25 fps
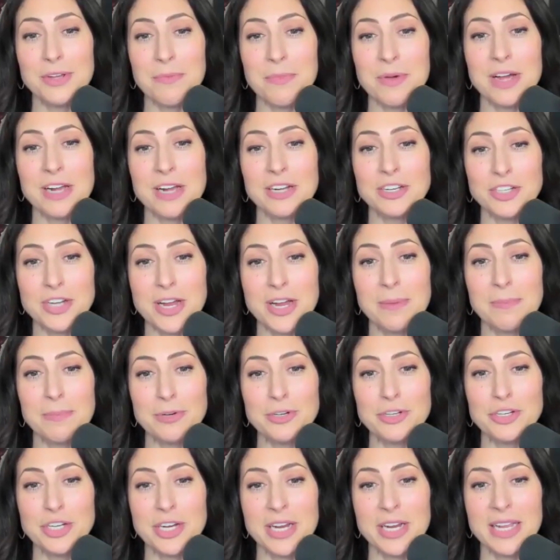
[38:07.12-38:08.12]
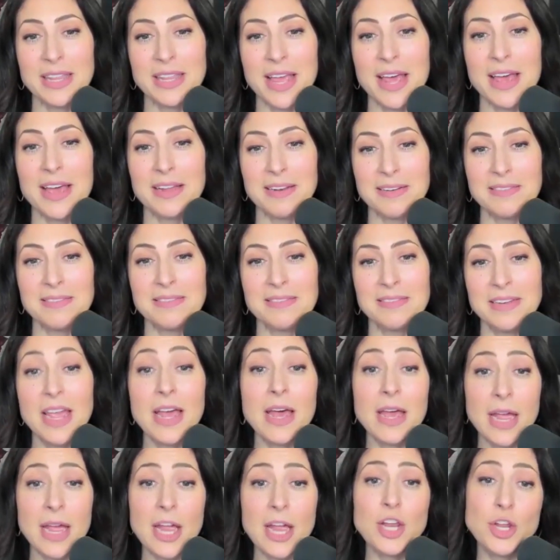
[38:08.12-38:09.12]
you so much. I appreciate that.
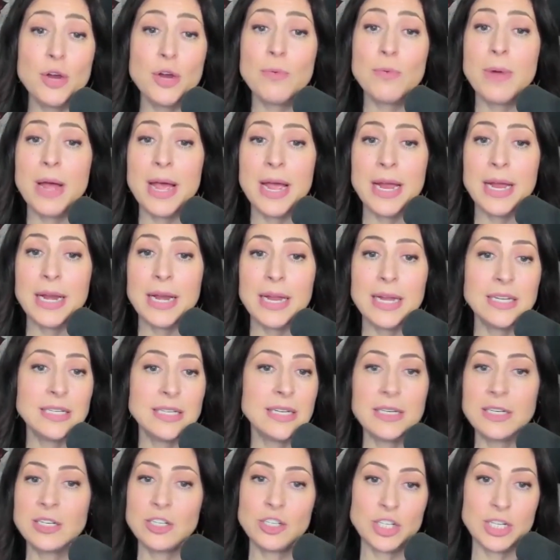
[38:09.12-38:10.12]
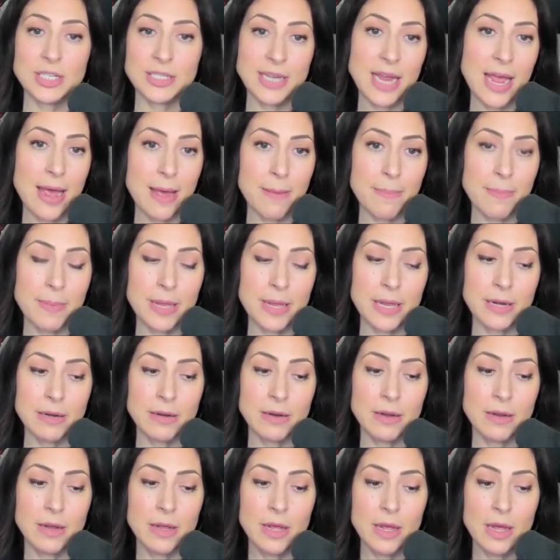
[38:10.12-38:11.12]
Yeah, and you're right. It didn't just
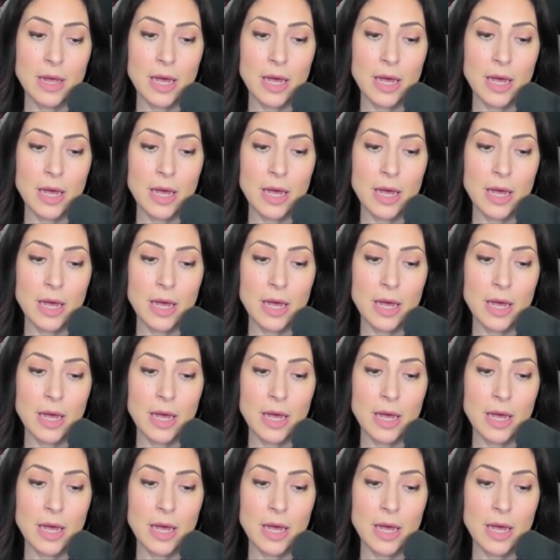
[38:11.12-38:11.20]
happen.